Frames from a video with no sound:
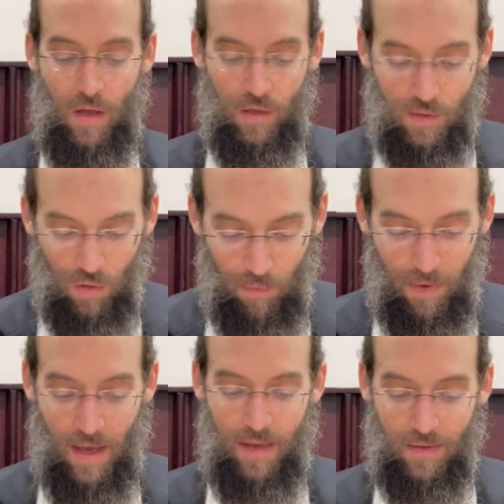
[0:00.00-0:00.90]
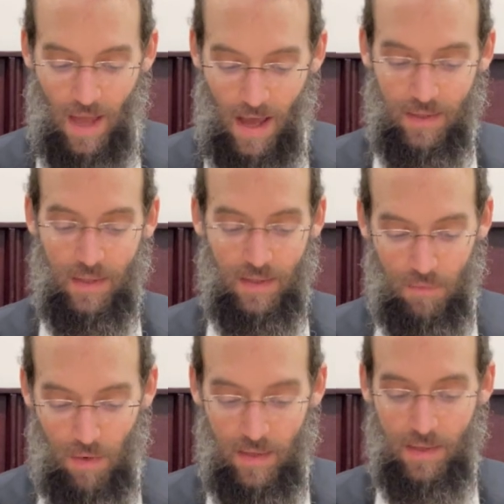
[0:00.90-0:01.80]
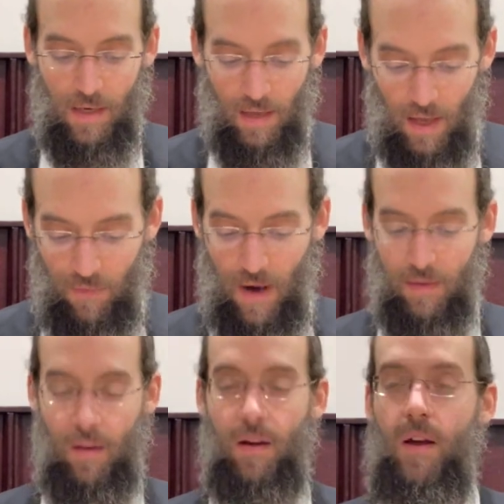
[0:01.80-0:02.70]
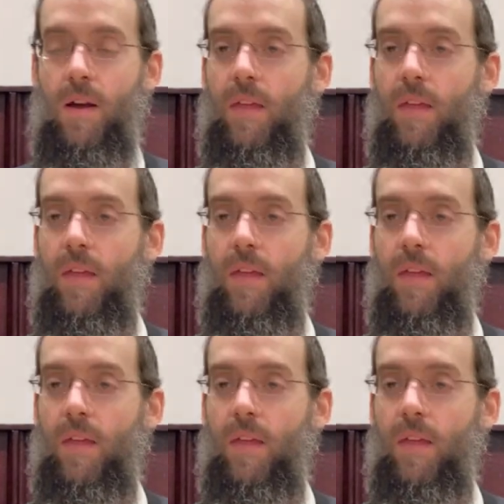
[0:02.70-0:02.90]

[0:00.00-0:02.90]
Ksube nasis moisa lechaverta.